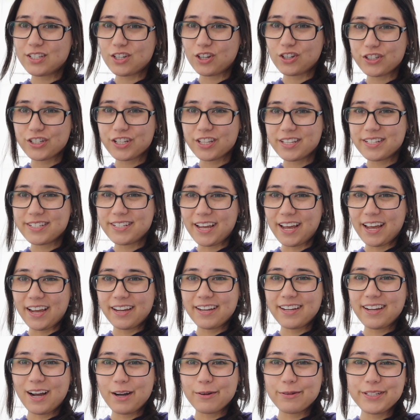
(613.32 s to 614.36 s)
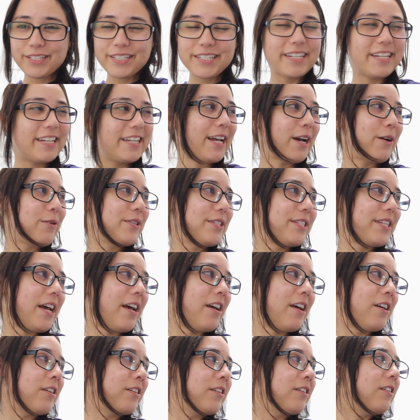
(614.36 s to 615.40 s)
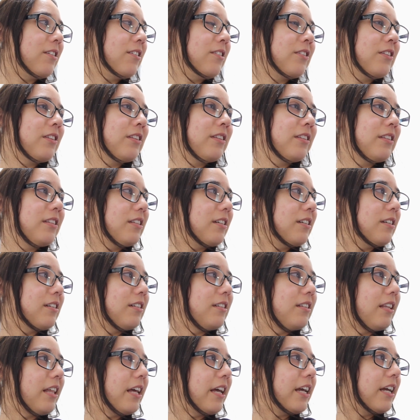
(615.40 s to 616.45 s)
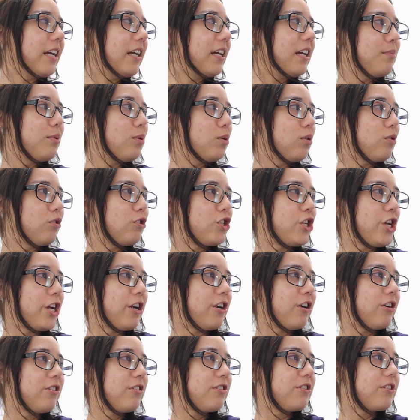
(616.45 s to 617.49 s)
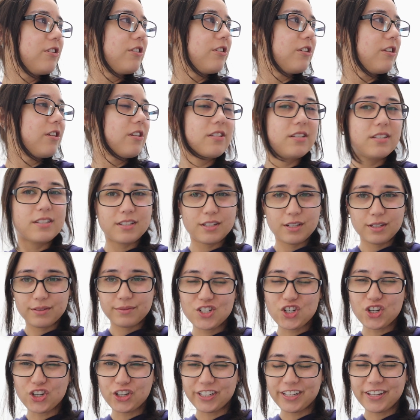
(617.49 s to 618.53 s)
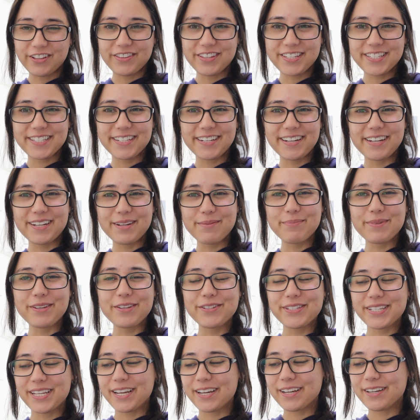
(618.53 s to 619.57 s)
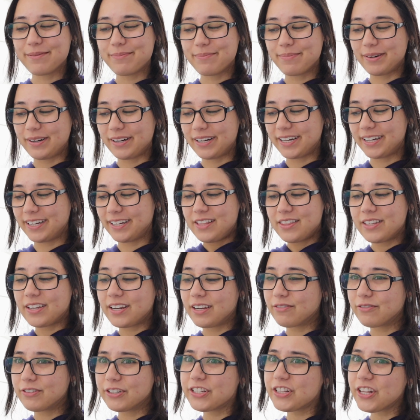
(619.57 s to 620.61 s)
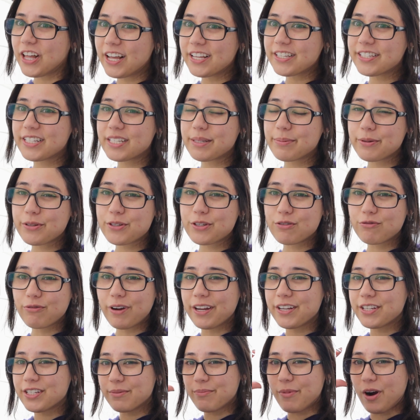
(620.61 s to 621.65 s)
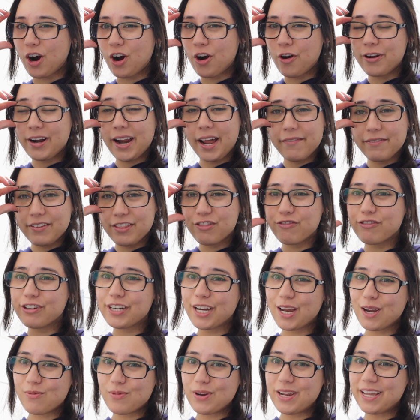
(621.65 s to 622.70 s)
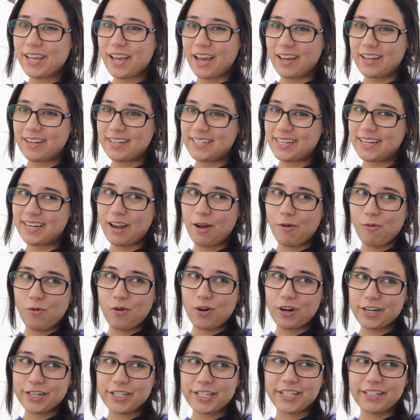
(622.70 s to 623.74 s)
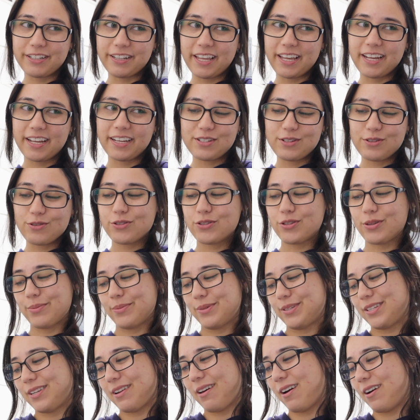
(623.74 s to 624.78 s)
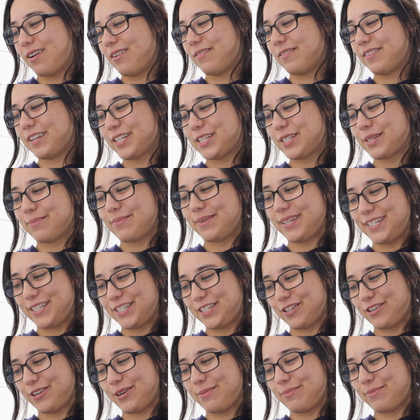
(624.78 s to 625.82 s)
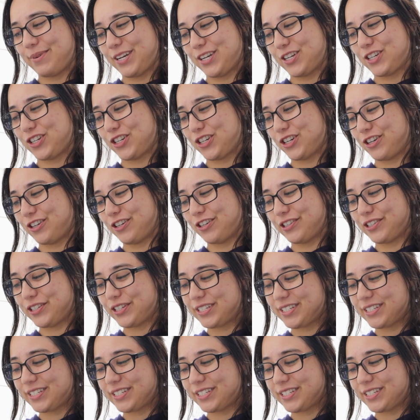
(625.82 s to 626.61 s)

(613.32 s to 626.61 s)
start to the day. I was sitting outside on the like pool chairs just chilling, listening to music. But then I realized it's supposed to rain tomorrow and I have a 3-day weekend and I wanted to like do some stuff, get some Instagram pictures.